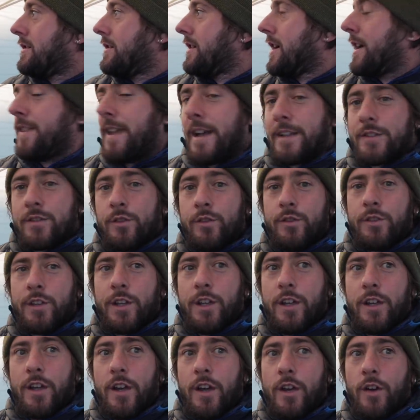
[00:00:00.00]
And that's
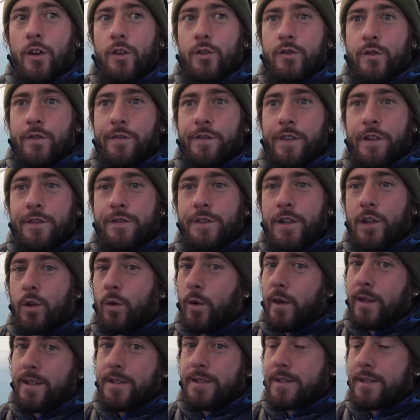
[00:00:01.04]
under 150 quid,